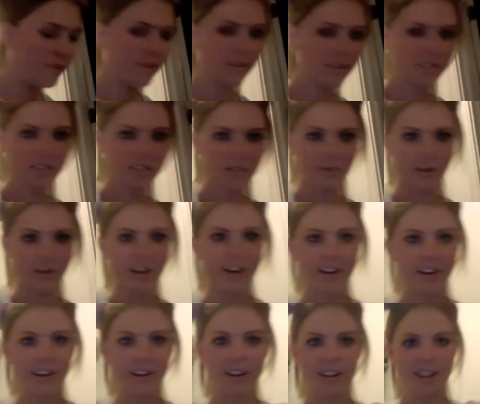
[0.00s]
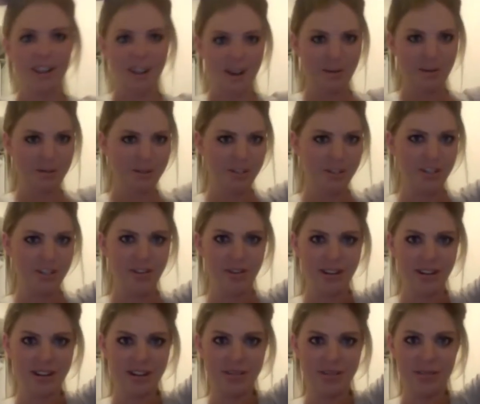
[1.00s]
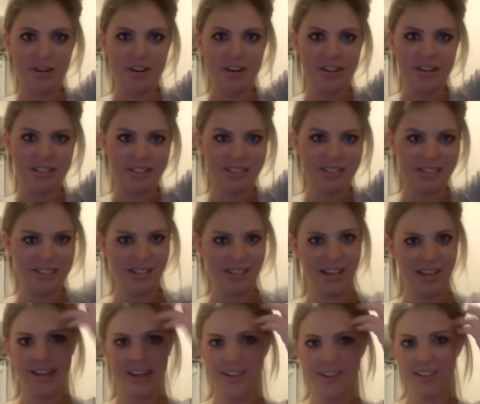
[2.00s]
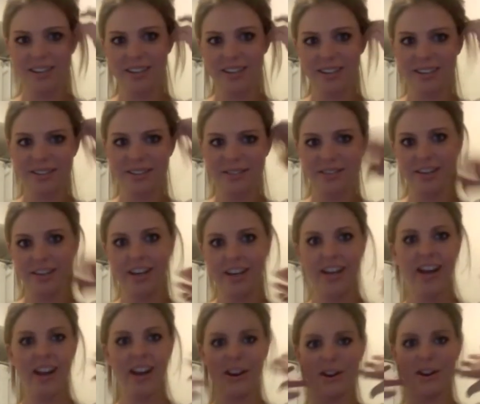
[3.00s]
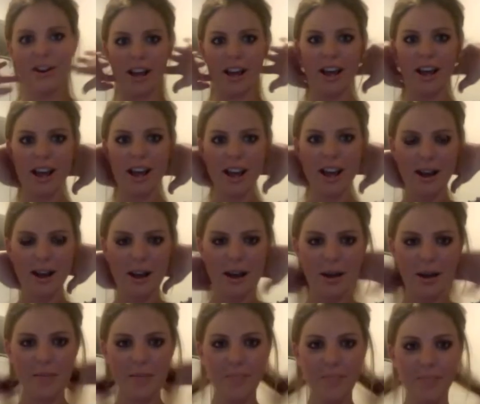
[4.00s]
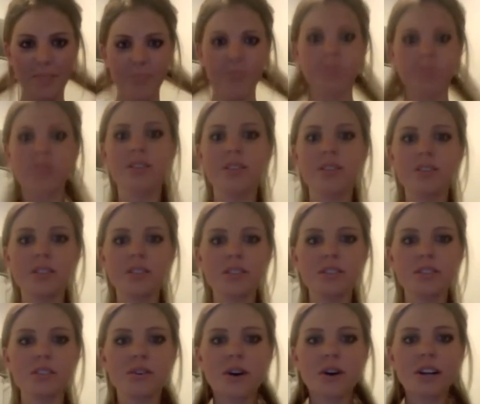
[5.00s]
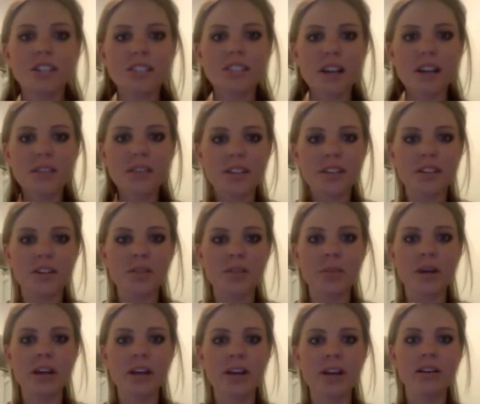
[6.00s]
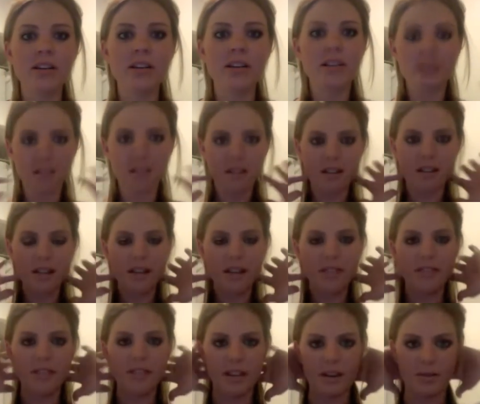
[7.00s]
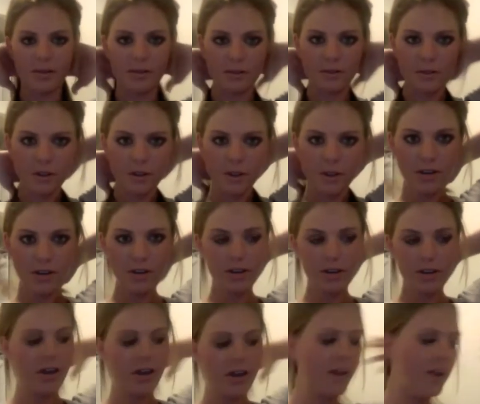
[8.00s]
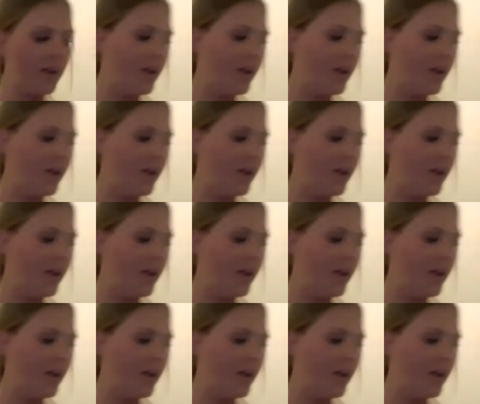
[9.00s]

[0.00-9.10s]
This is weird. I'm used to doing it in the mirror and this is like funny. Okay, so I just have a little bit left down. Okay,